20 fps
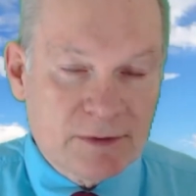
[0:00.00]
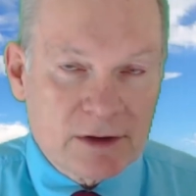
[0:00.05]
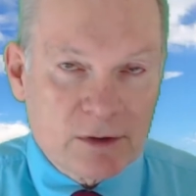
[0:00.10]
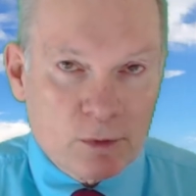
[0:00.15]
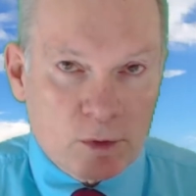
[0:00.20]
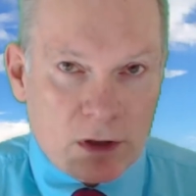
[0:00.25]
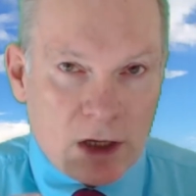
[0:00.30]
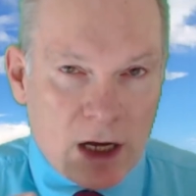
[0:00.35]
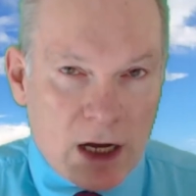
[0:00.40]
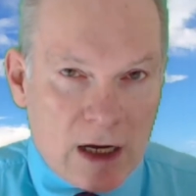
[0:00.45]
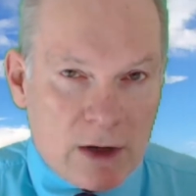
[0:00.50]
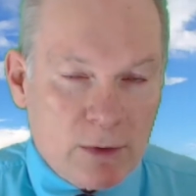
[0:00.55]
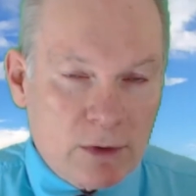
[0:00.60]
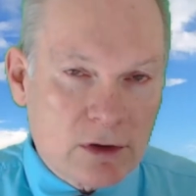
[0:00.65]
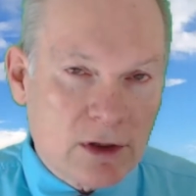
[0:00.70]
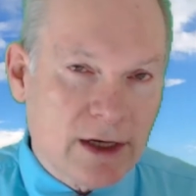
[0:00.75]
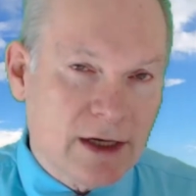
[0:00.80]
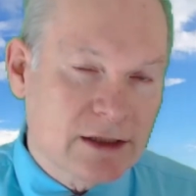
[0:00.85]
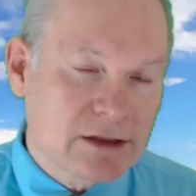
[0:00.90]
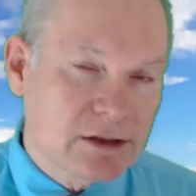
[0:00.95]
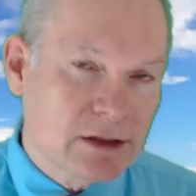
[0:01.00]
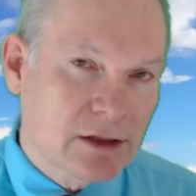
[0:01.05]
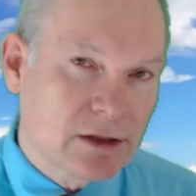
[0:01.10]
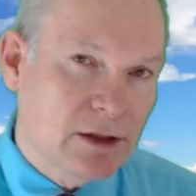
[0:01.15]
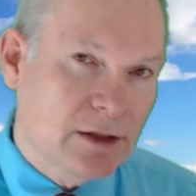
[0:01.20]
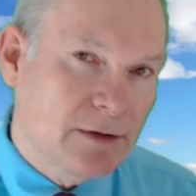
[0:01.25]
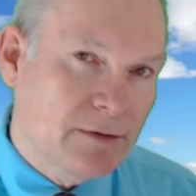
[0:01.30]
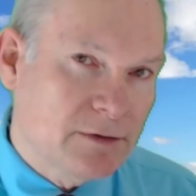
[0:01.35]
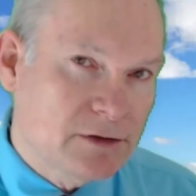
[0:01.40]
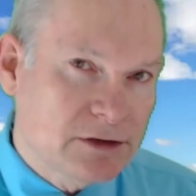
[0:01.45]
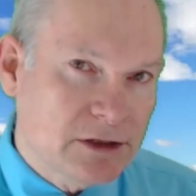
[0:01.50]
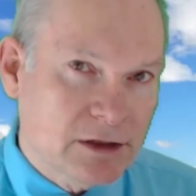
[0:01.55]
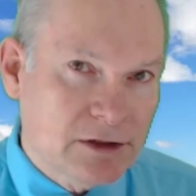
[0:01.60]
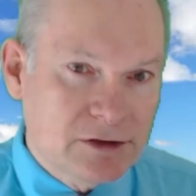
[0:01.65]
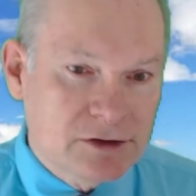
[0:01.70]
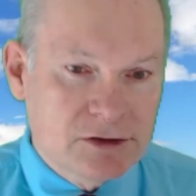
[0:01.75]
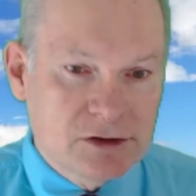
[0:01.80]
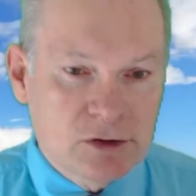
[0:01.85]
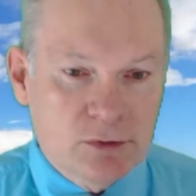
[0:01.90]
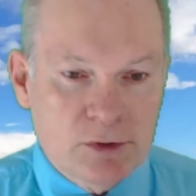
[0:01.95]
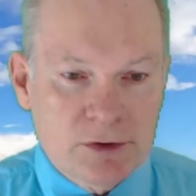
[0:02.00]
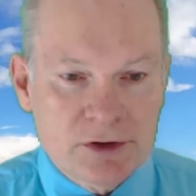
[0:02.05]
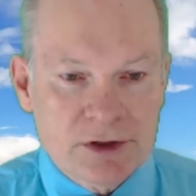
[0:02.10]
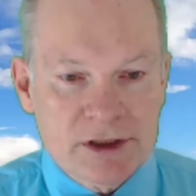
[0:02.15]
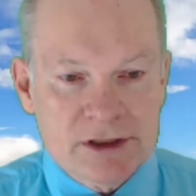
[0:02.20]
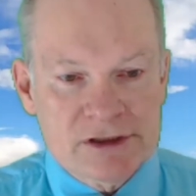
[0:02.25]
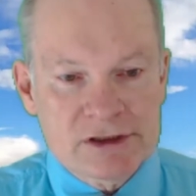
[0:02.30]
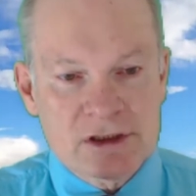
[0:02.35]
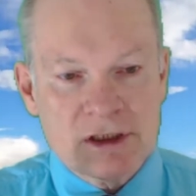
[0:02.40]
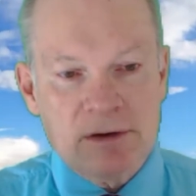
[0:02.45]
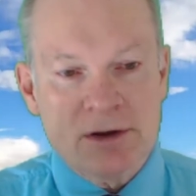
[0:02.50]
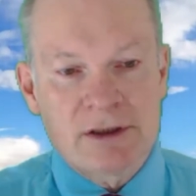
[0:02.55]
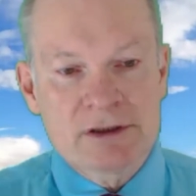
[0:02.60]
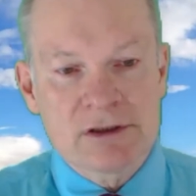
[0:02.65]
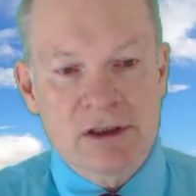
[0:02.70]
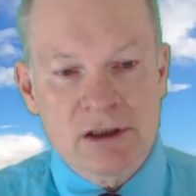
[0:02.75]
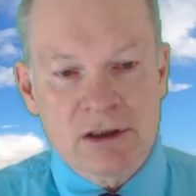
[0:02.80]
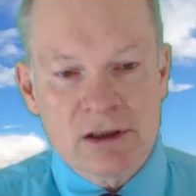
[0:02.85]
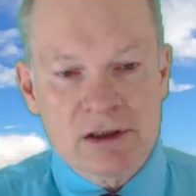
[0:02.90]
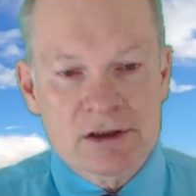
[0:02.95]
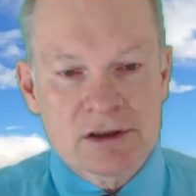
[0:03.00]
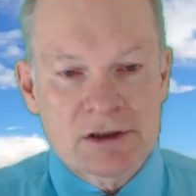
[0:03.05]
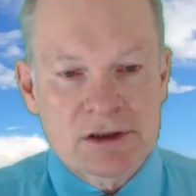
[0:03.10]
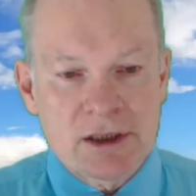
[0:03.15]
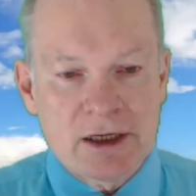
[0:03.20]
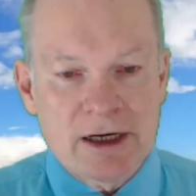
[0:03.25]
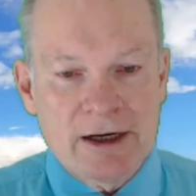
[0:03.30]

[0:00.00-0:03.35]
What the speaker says: But what I want to challenge you with is a little